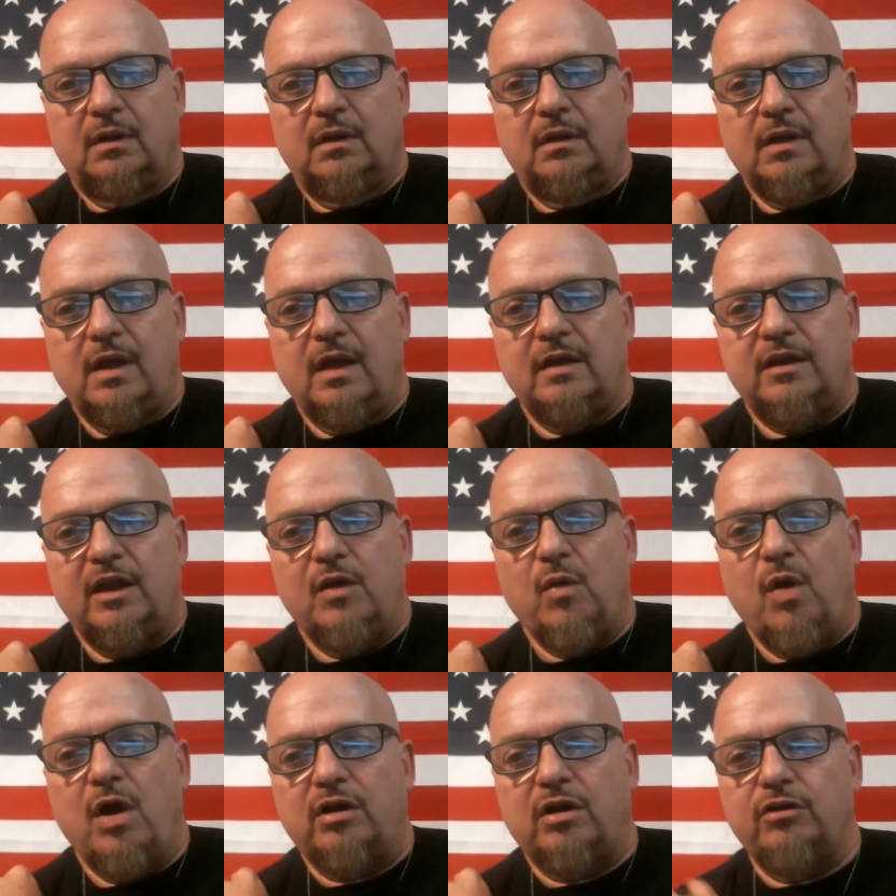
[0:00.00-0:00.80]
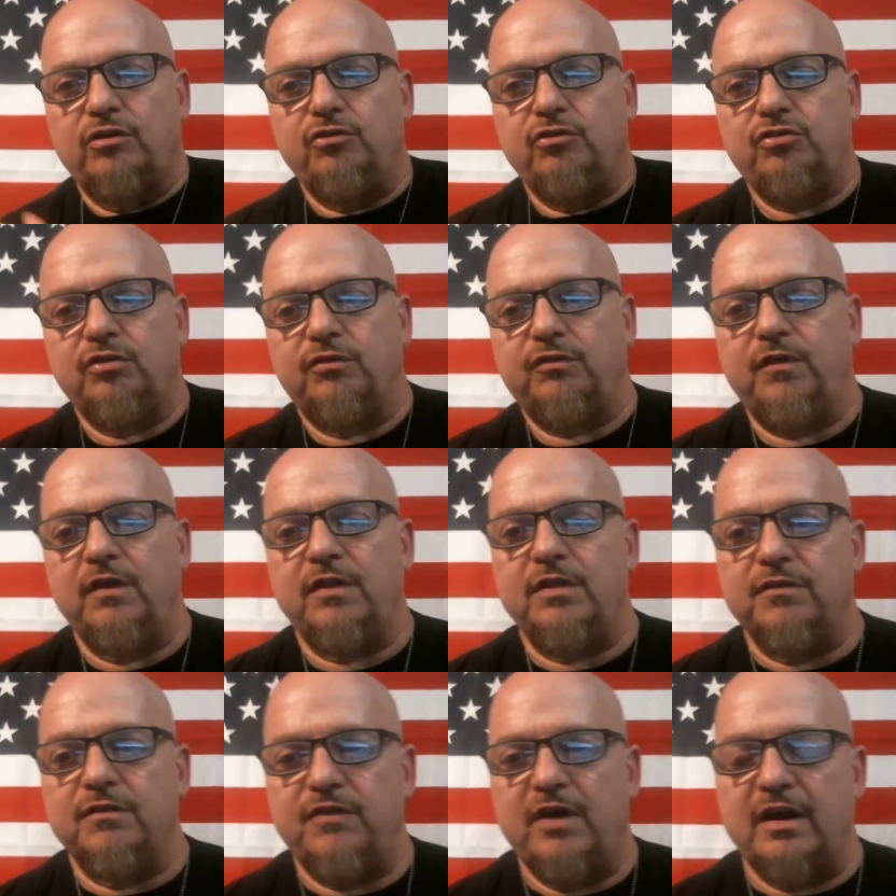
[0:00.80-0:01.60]
Yeah, Daywalker, you should fit
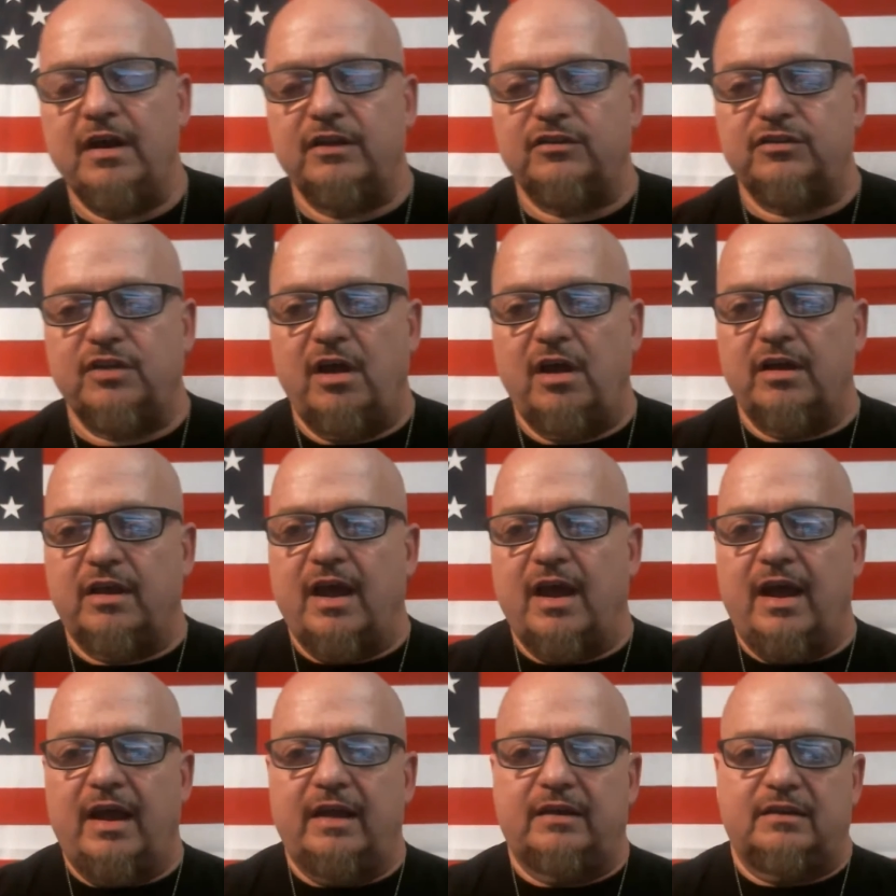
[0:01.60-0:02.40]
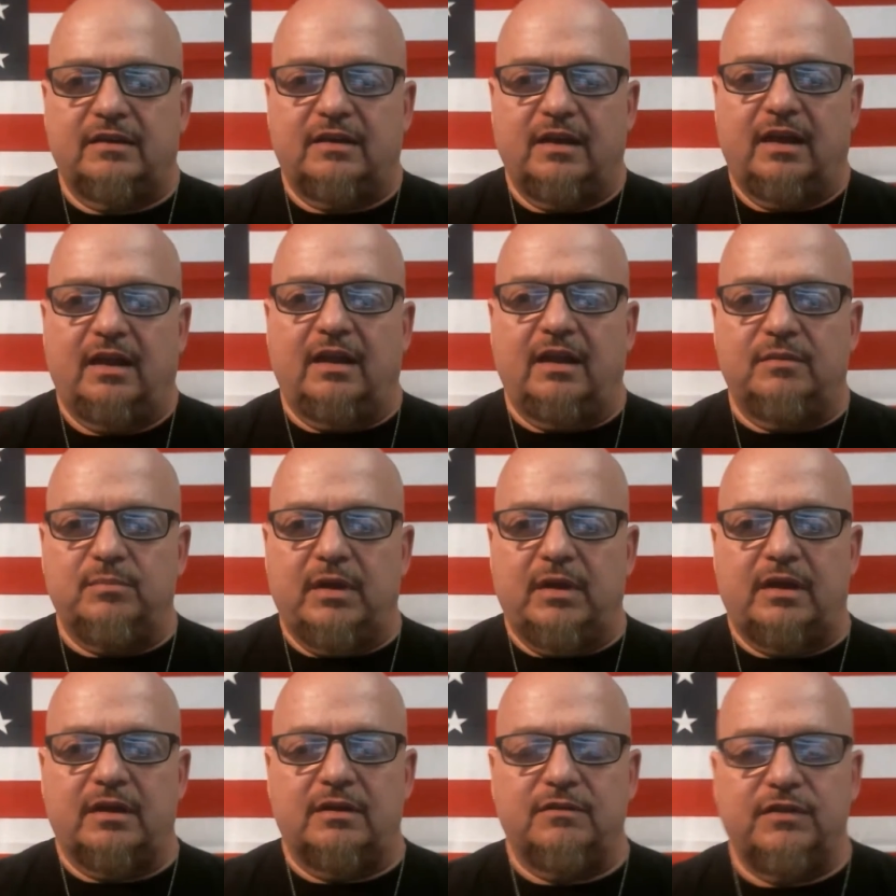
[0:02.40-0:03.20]
in the vet. I saw a guy today
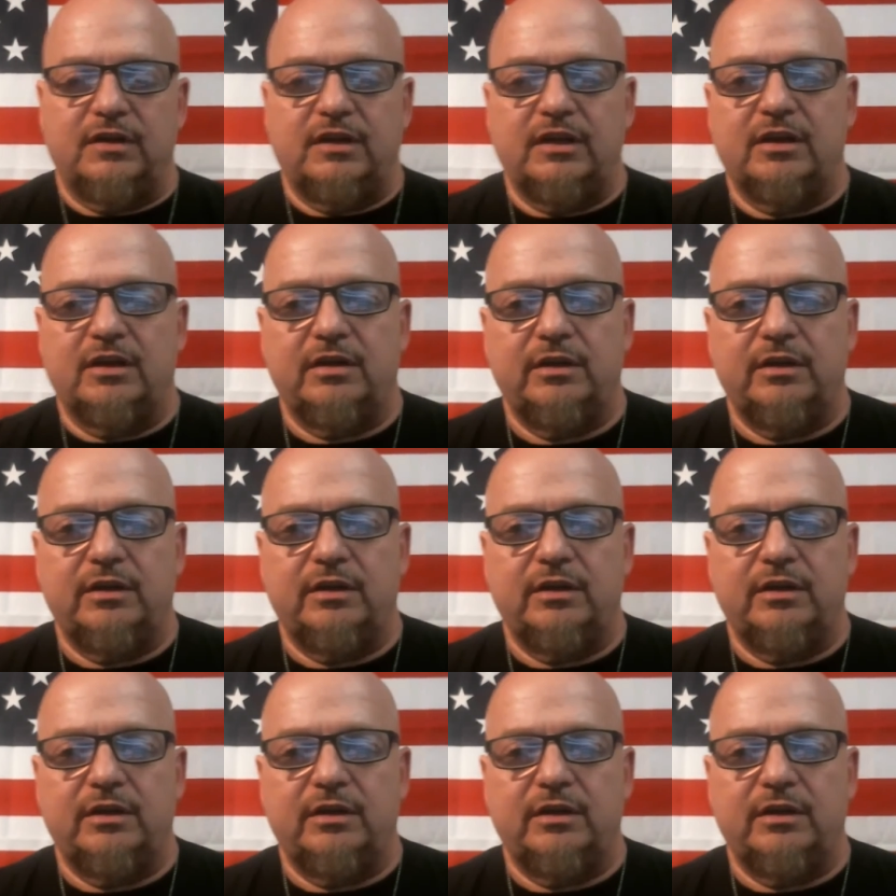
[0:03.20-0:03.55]
making a video.